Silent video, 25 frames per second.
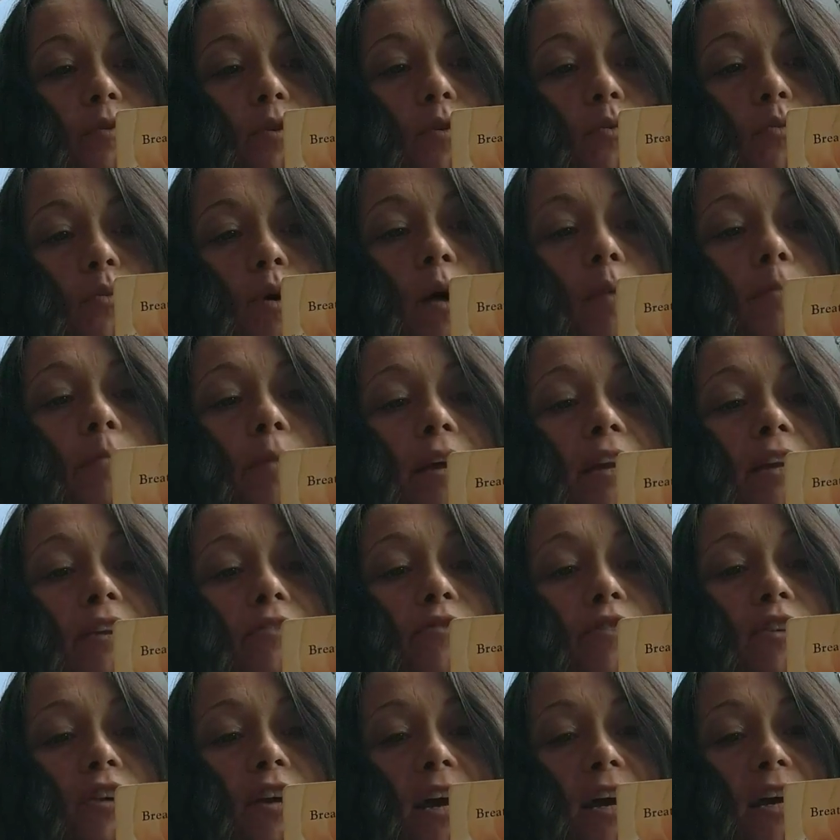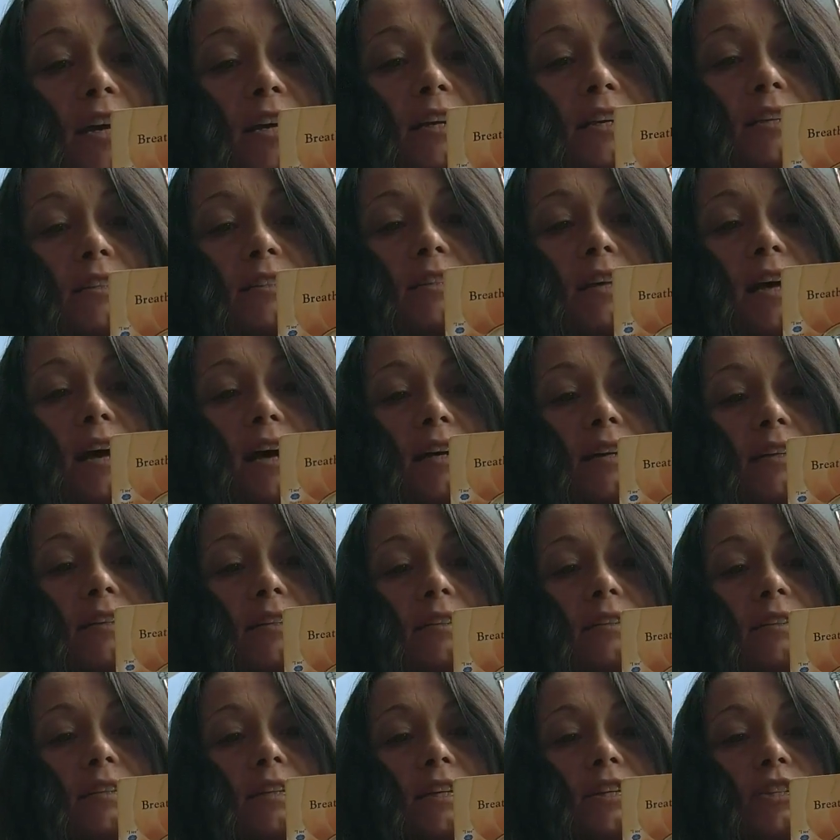What many forget is
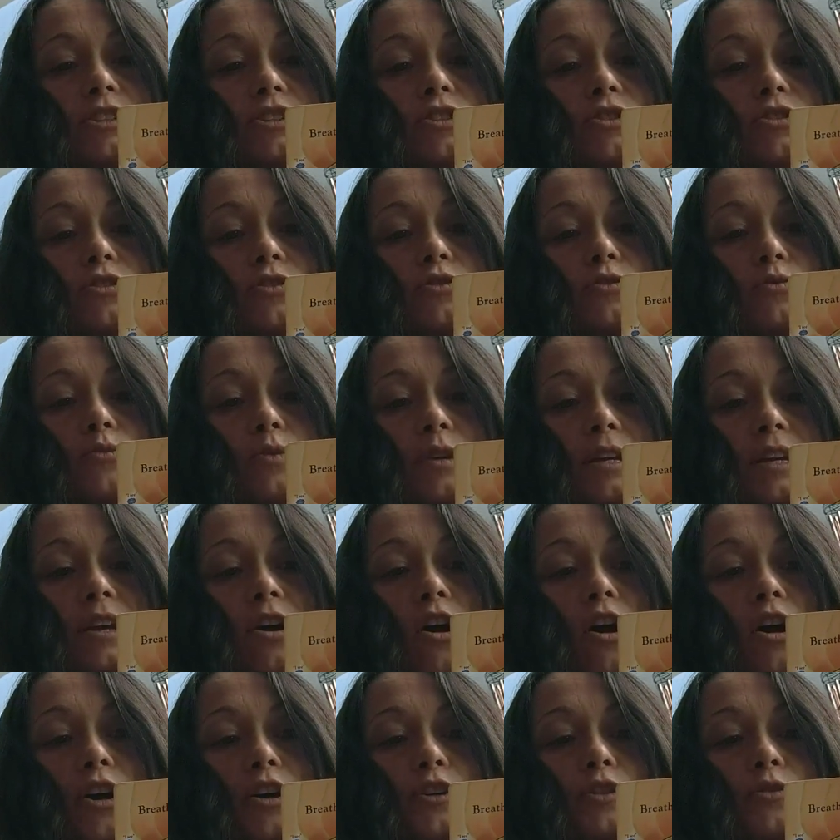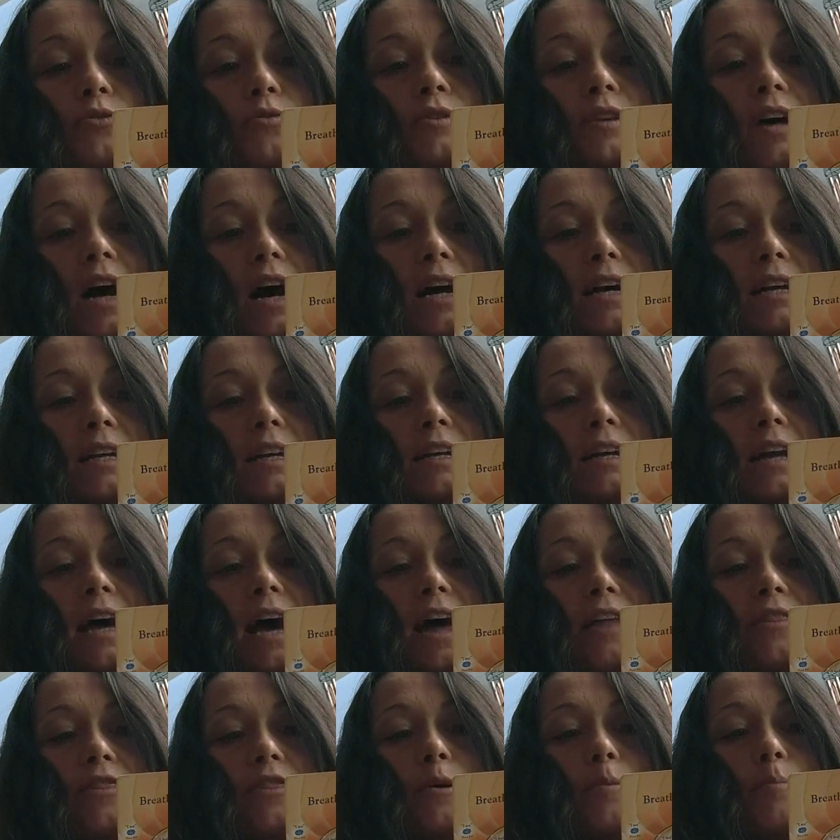that these three are united
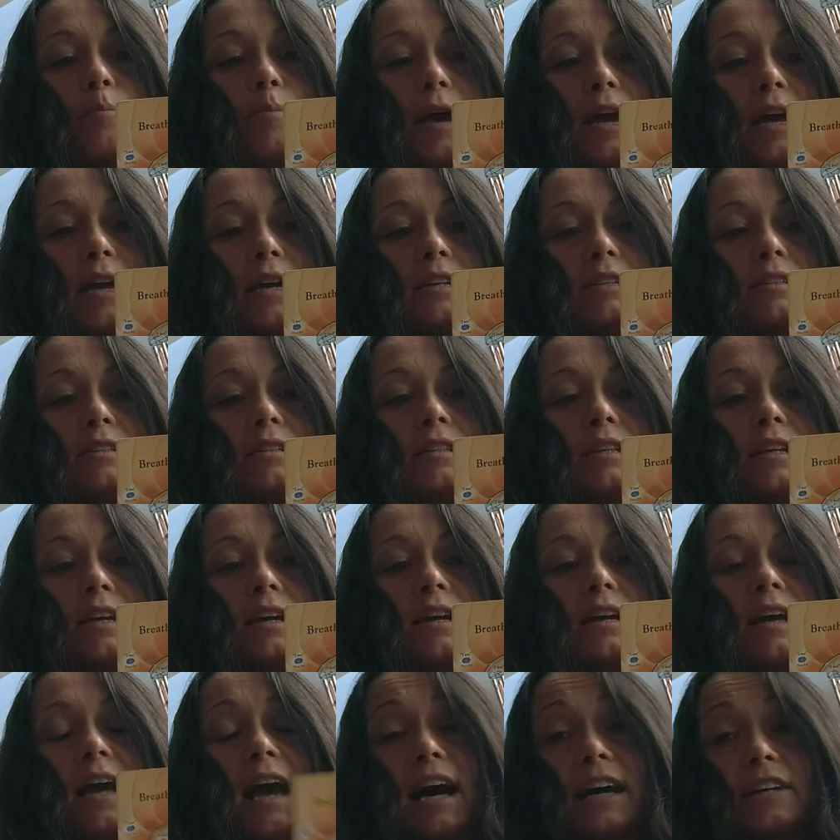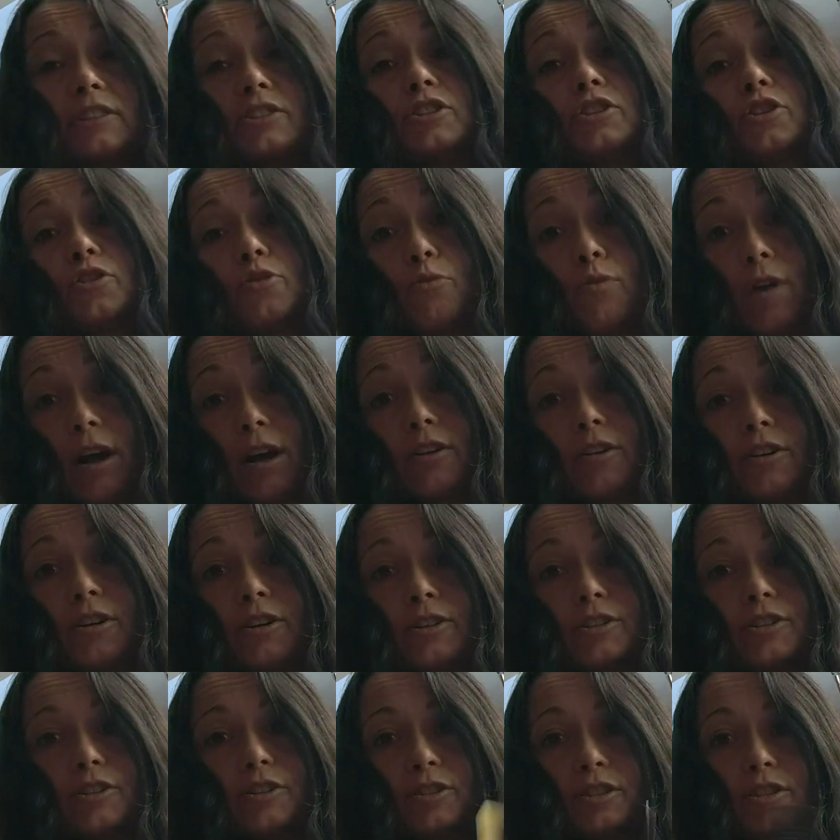at the base, the Akashic
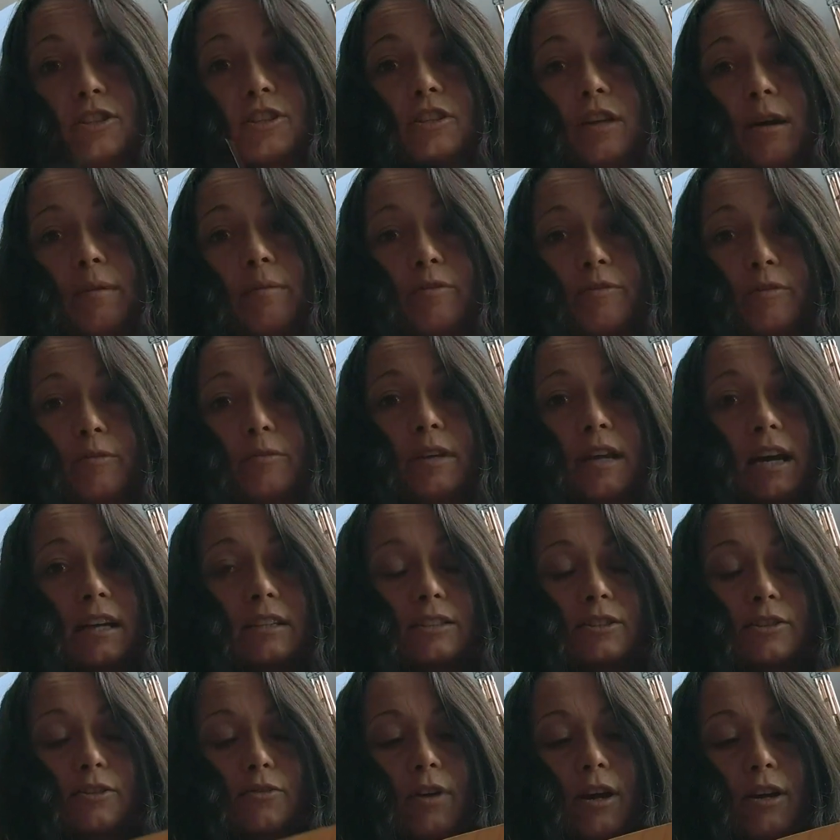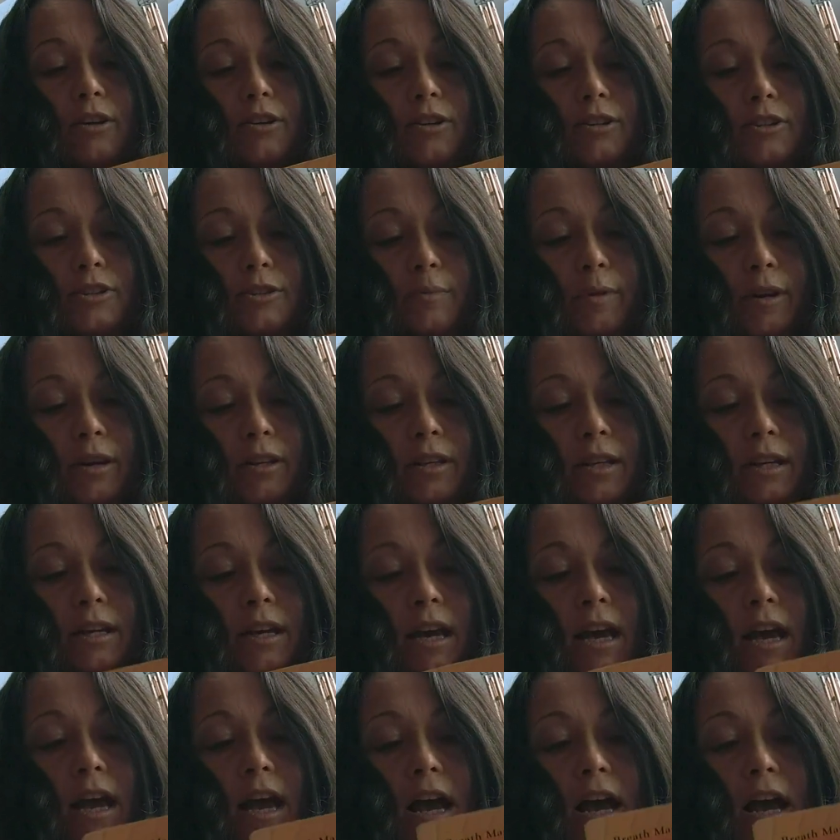records. So this is coming from the Akashic records, apparently.